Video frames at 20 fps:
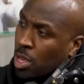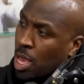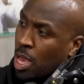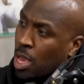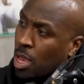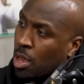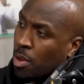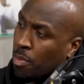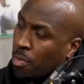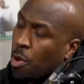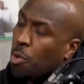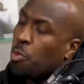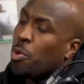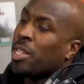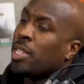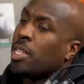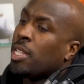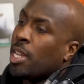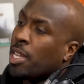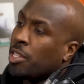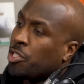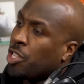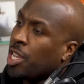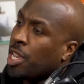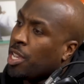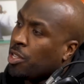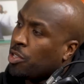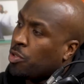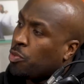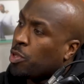Yeah. But when did that
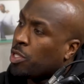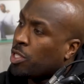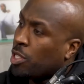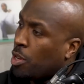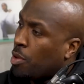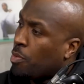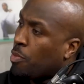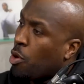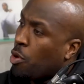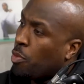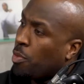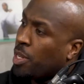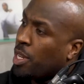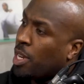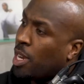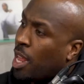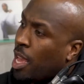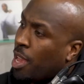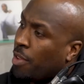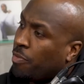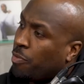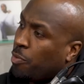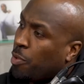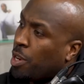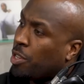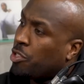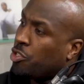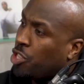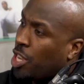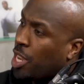change? Was there a moment in life
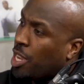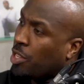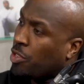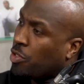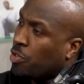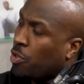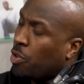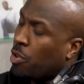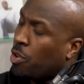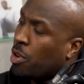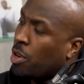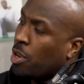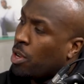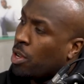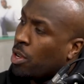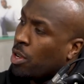where it changed or?